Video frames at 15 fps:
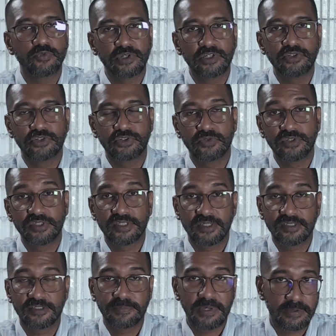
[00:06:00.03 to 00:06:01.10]
well you're doing
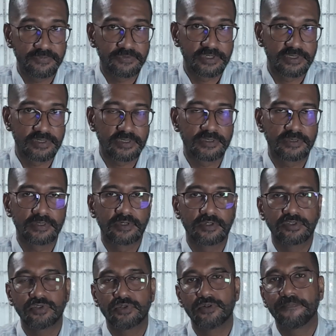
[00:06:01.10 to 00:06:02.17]
against spam filters.
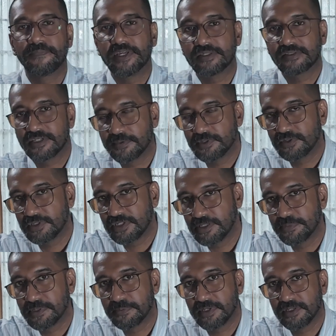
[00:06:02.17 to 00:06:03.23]
So that's something to
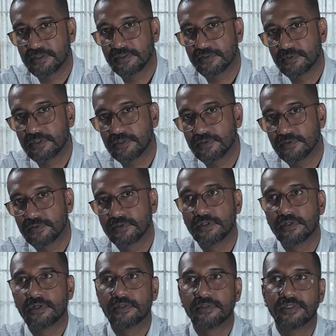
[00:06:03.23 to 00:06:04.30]
keep in mind as well.
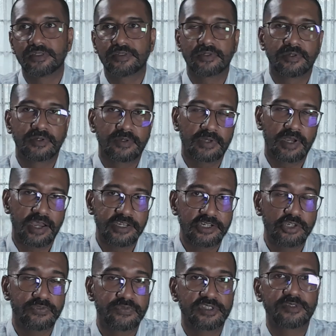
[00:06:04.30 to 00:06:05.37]
This
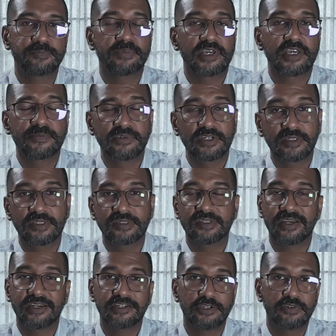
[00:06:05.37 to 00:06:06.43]
idea of a spam rate, this
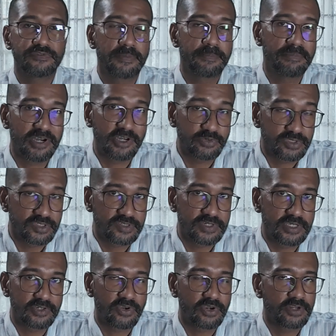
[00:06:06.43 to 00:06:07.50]
idea of a bounce
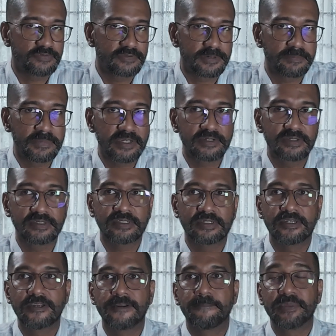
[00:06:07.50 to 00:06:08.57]
rate, all of it matters.
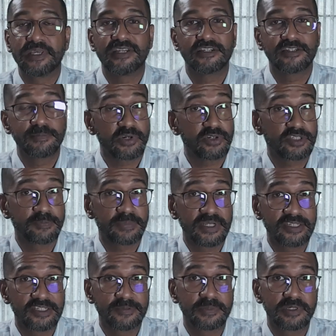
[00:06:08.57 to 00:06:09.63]
Inbox
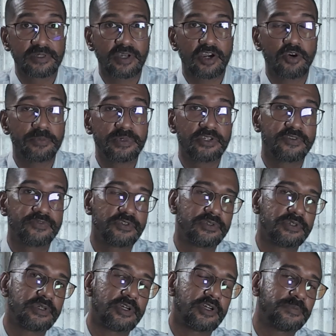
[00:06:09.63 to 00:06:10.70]
placement, how many of
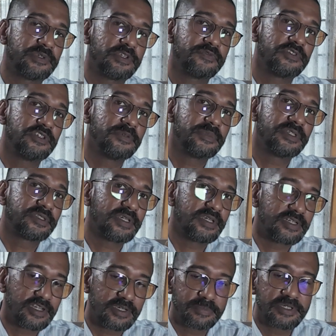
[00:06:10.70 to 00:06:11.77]
your emails
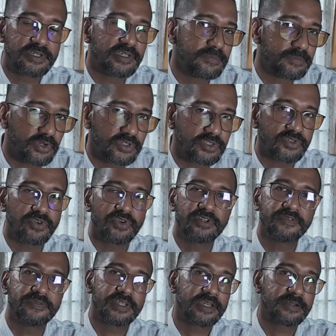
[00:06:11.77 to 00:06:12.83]
end up in an inbox, all
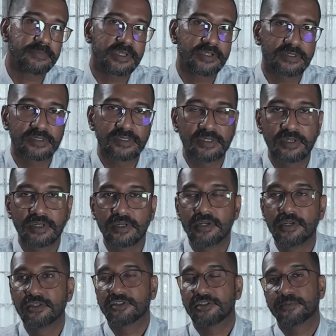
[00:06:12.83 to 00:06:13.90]
of that matters.
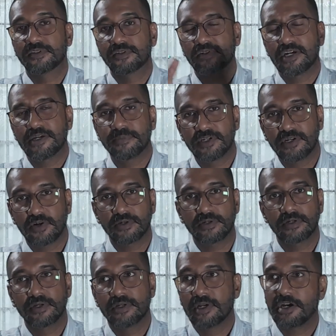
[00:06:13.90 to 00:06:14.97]
Subscriber count,
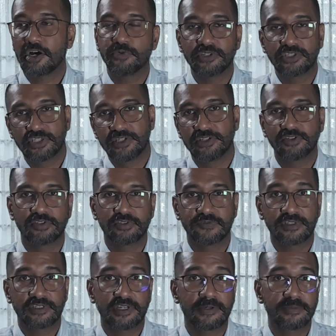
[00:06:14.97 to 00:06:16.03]
how it changes
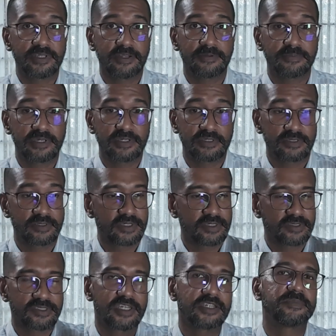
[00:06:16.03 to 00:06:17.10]
over time, that matters.
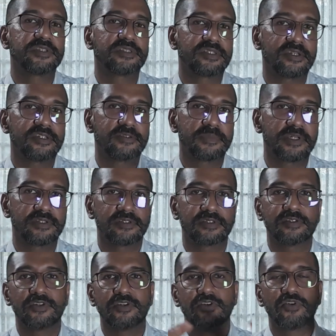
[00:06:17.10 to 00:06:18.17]
Segment size
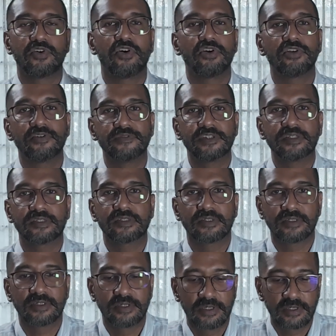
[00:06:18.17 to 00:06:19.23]
matters. All of this
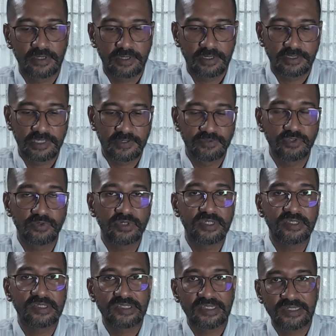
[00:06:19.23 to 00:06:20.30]
gives you
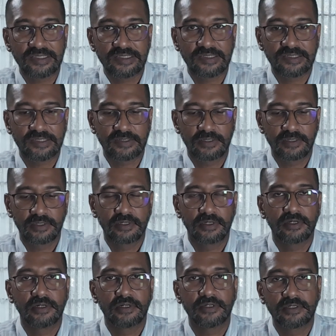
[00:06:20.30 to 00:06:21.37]
insights
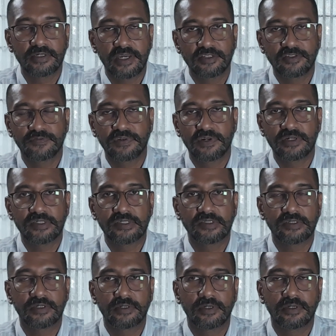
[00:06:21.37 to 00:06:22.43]
as far as